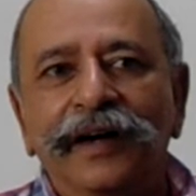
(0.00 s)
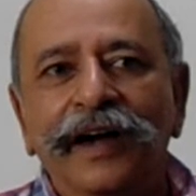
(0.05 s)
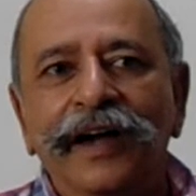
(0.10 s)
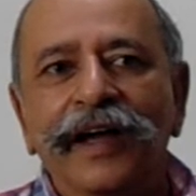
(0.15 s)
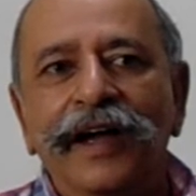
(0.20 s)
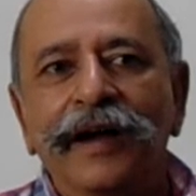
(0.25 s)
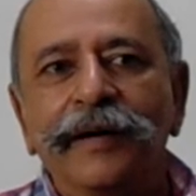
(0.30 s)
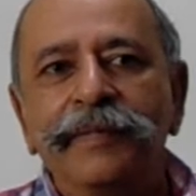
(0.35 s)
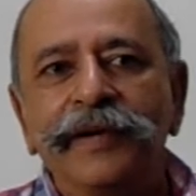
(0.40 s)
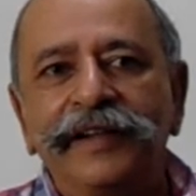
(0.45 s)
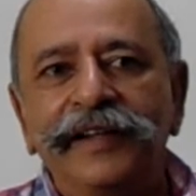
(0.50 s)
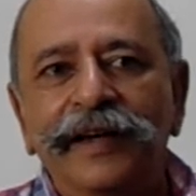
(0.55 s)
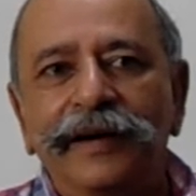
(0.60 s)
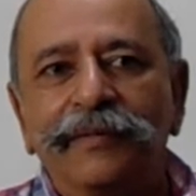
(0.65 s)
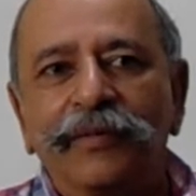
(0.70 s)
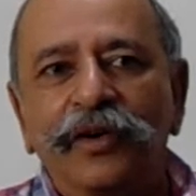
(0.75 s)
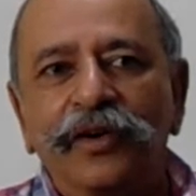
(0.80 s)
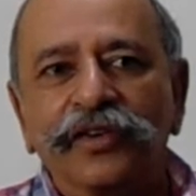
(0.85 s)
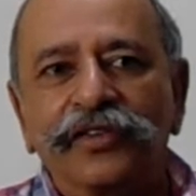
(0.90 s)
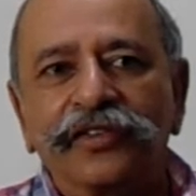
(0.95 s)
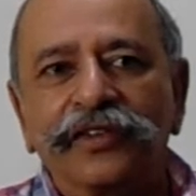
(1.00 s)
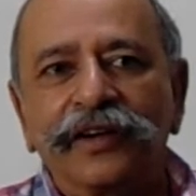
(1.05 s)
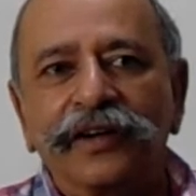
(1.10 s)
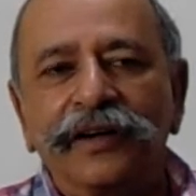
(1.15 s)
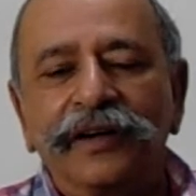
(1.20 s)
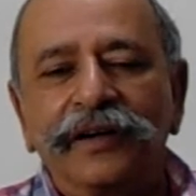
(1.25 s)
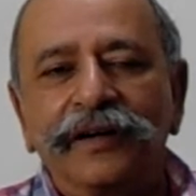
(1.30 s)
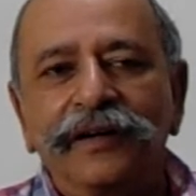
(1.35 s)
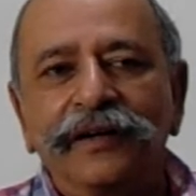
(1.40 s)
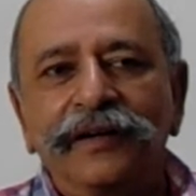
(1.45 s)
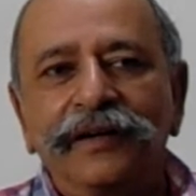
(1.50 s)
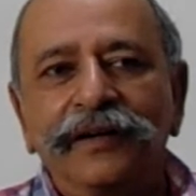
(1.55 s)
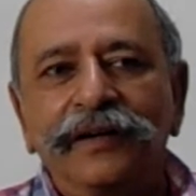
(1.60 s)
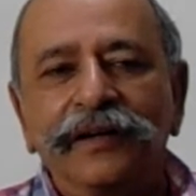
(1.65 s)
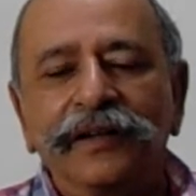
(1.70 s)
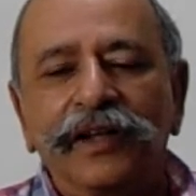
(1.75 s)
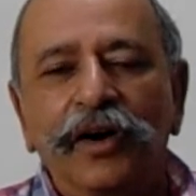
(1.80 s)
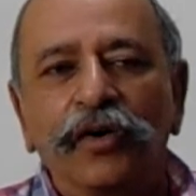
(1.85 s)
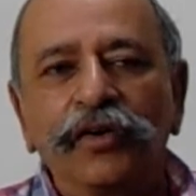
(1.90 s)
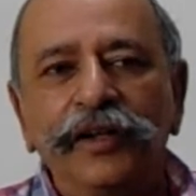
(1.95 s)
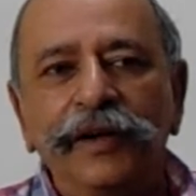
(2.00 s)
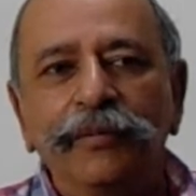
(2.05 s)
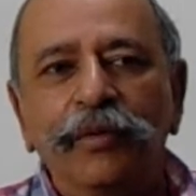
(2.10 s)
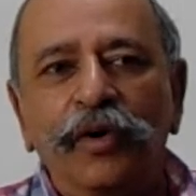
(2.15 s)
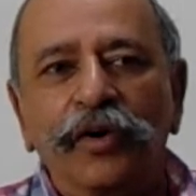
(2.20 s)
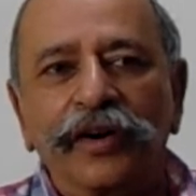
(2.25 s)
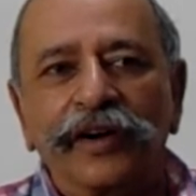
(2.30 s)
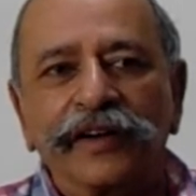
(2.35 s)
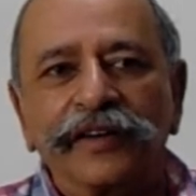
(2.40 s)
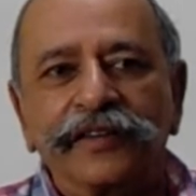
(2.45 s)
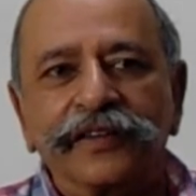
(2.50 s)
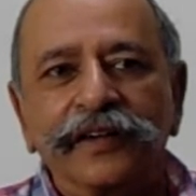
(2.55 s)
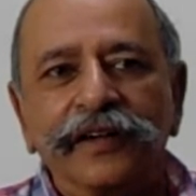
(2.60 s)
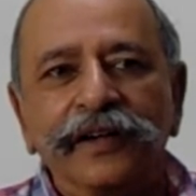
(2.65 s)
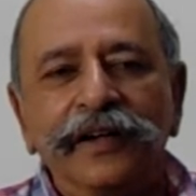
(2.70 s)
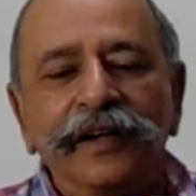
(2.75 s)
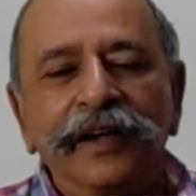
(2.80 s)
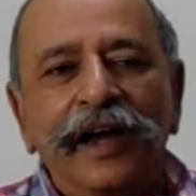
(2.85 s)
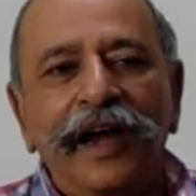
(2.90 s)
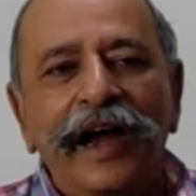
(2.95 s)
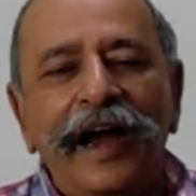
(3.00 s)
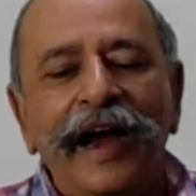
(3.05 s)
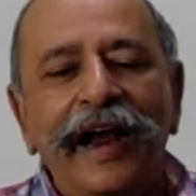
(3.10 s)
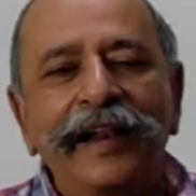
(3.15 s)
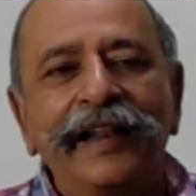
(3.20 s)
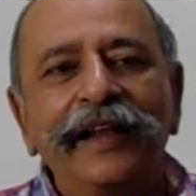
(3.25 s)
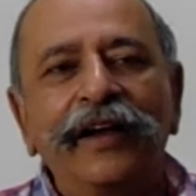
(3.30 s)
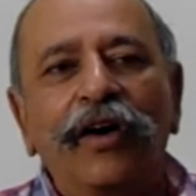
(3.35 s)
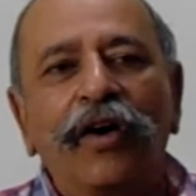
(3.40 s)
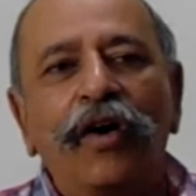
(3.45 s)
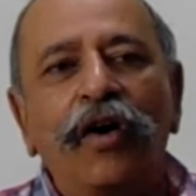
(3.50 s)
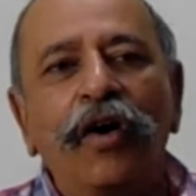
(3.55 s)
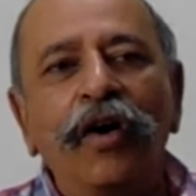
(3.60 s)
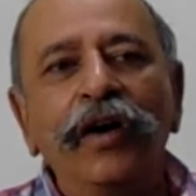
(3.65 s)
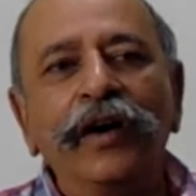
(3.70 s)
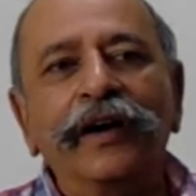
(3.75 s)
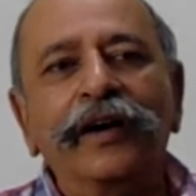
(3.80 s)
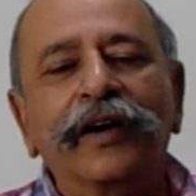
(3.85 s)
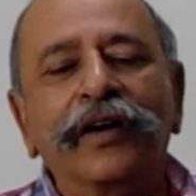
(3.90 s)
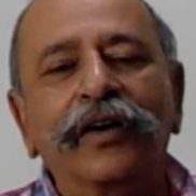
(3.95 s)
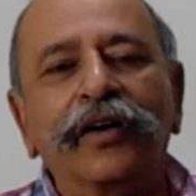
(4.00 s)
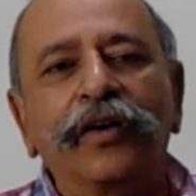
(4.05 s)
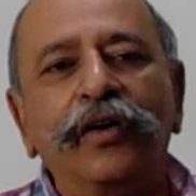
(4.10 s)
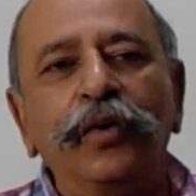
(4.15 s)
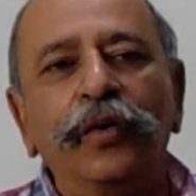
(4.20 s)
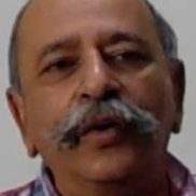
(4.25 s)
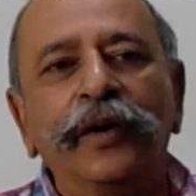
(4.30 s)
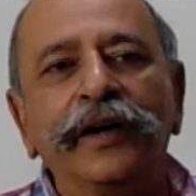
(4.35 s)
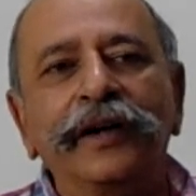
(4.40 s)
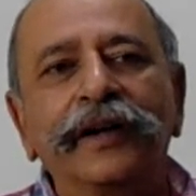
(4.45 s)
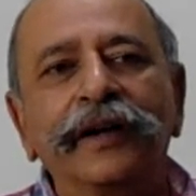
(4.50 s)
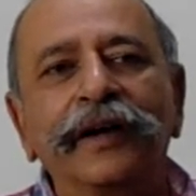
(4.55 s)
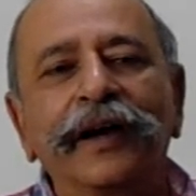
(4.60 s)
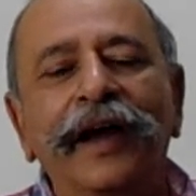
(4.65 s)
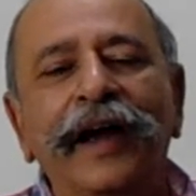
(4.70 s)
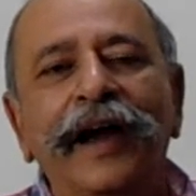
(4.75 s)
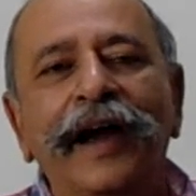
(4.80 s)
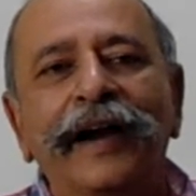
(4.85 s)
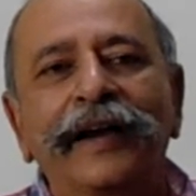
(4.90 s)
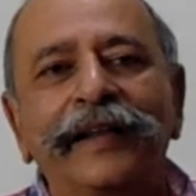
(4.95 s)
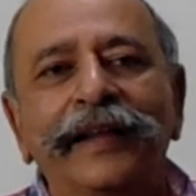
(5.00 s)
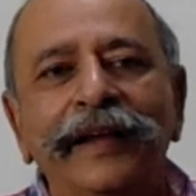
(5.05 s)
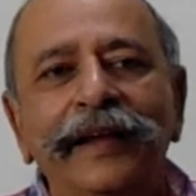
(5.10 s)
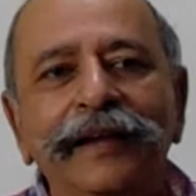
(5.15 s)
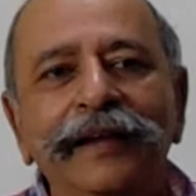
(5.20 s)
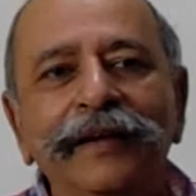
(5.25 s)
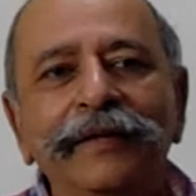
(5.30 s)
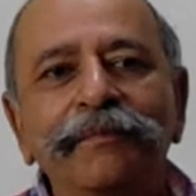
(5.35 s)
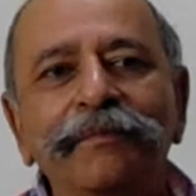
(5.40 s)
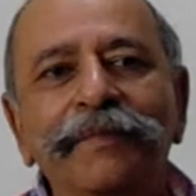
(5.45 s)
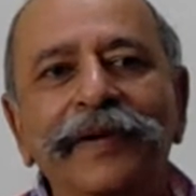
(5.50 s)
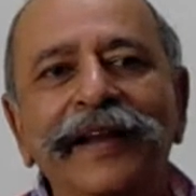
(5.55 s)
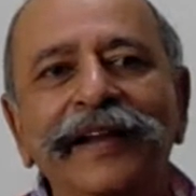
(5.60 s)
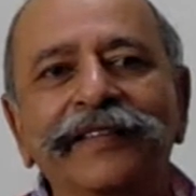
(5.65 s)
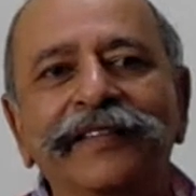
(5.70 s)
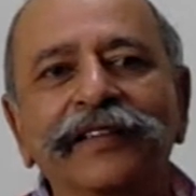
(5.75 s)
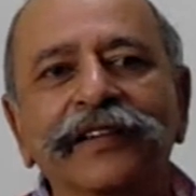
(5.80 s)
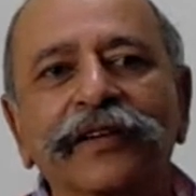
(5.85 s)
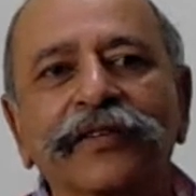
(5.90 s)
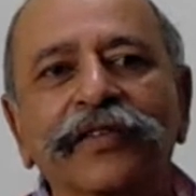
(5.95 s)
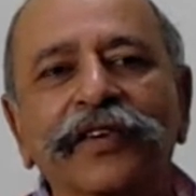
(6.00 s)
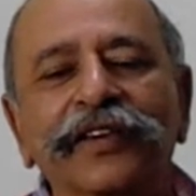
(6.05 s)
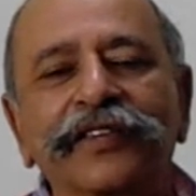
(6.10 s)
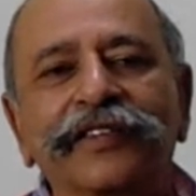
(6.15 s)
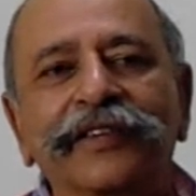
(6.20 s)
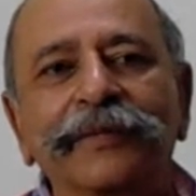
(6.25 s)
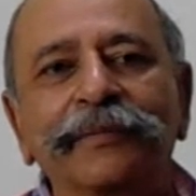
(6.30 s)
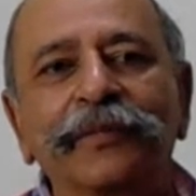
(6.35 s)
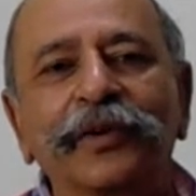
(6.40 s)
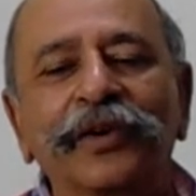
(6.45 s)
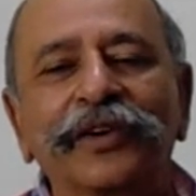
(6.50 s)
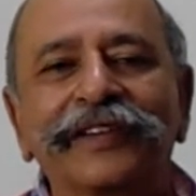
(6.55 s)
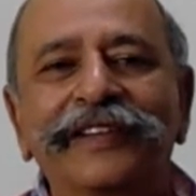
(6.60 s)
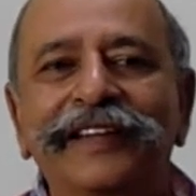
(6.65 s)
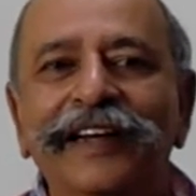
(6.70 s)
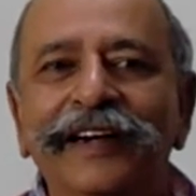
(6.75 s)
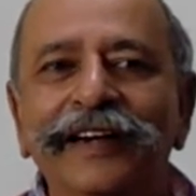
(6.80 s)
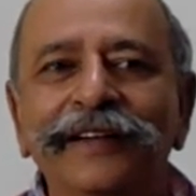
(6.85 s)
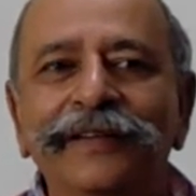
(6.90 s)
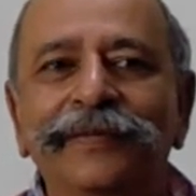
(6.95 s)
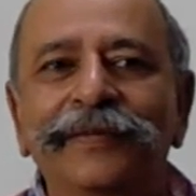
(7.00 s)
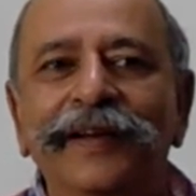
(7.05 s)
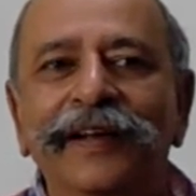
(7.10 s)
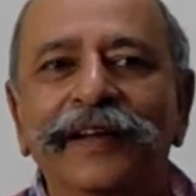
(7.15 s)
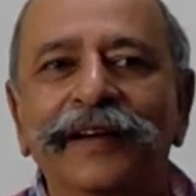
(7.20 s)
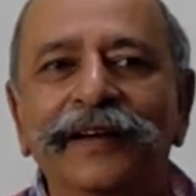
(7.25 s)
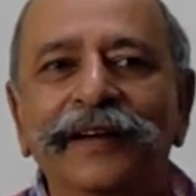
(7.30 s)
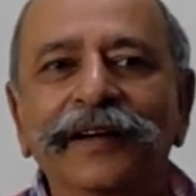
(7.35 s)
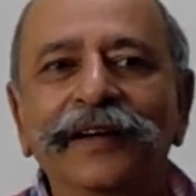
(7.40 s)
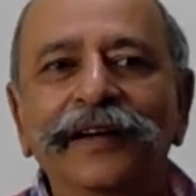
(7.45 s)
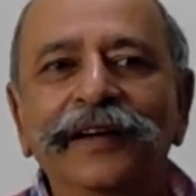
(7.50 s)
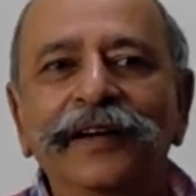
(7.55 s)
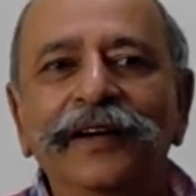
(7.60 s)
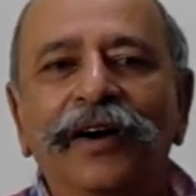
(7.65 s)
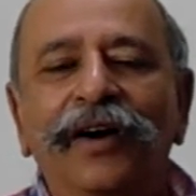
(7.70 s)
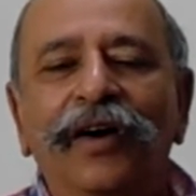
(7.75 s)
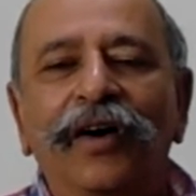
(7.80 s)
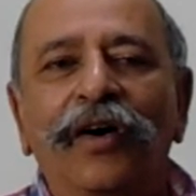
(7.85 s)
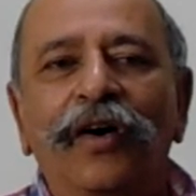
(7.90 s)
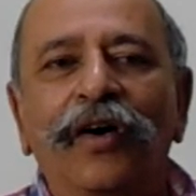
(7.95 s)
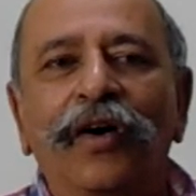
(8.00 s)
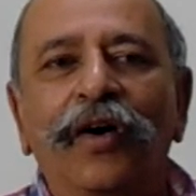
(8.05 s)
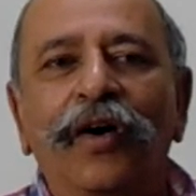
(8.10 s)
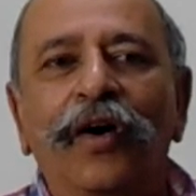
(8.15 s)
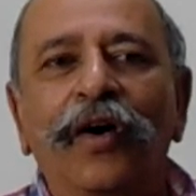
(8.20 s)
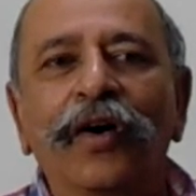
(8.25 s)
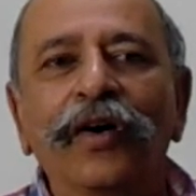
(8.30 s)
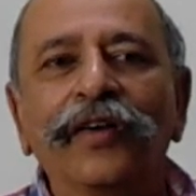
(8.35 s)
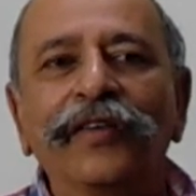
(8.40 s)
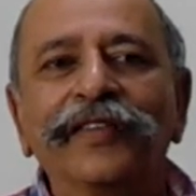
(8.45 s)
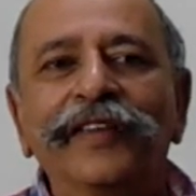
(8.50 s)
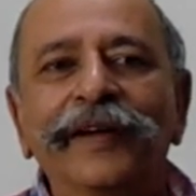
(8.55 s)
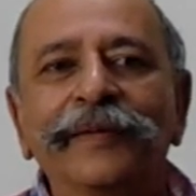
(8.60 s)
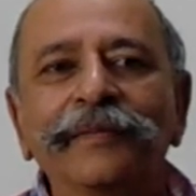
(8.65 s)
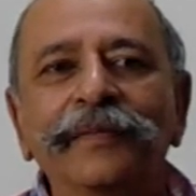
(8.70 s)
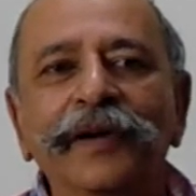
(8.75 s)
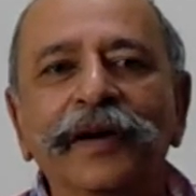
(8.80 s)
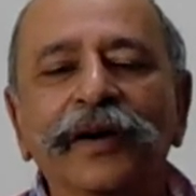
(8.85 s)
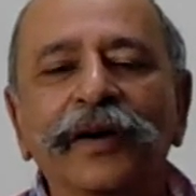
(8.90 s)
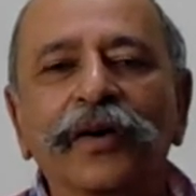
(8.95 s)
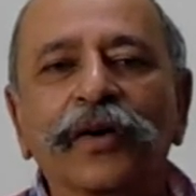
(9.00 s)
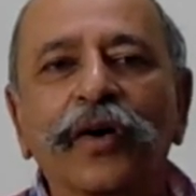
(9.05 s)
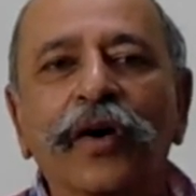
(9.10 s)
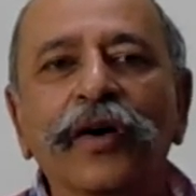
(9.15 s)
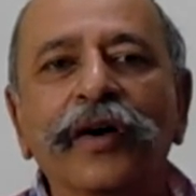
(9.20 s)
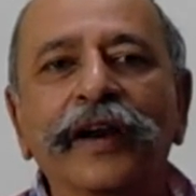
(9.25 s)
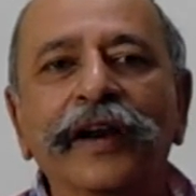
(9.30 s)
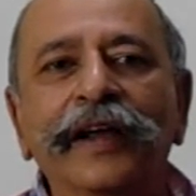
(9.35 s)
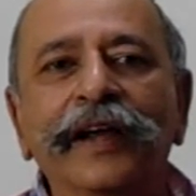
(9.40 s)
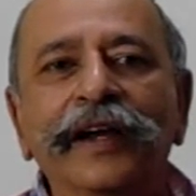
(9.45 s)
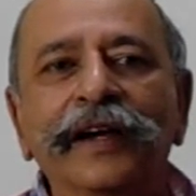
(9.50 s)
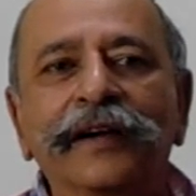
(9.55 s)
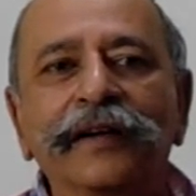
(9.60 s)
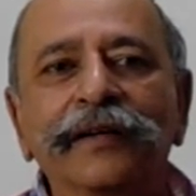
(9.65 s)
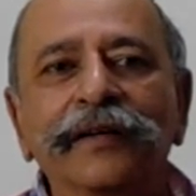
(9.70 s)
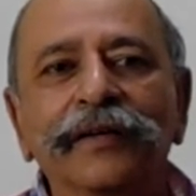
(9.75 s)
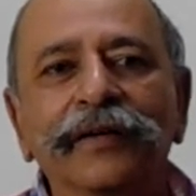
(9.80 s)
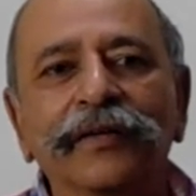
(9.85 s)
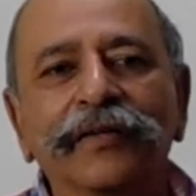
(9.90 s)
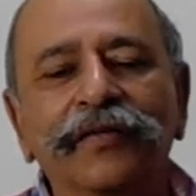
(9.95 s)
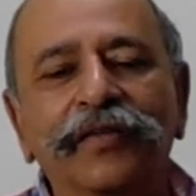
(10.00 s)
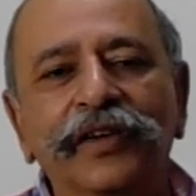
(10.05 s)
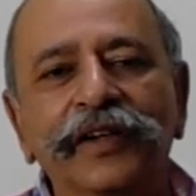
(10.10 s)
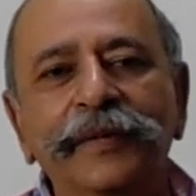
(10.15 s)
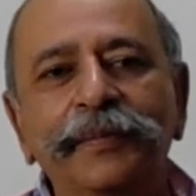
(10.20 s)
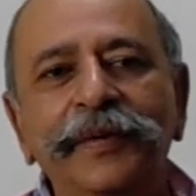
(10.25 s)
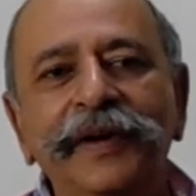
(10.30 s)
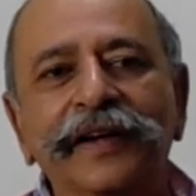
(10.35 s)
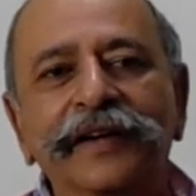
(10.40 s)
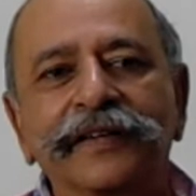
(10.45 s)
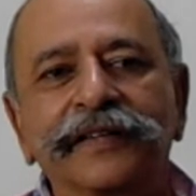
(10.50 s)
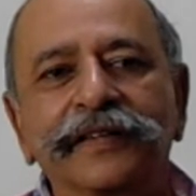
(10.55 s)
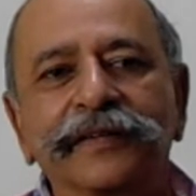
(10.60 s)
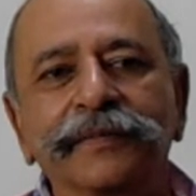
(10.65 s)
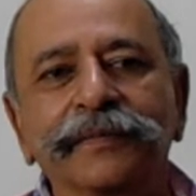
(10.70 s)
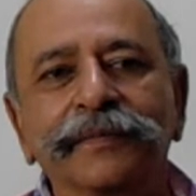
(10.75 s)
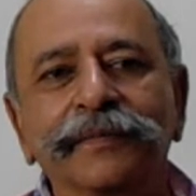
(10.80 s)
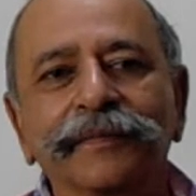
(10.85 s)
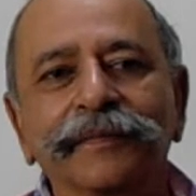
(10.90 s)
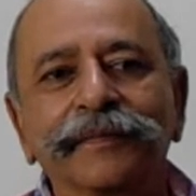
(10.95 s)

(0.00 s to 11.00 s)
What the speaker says: an Ahmadiyya mosque, Dawoodi Bohras, and they all do it at the places of worship because that is where all of them congregate for their prayers.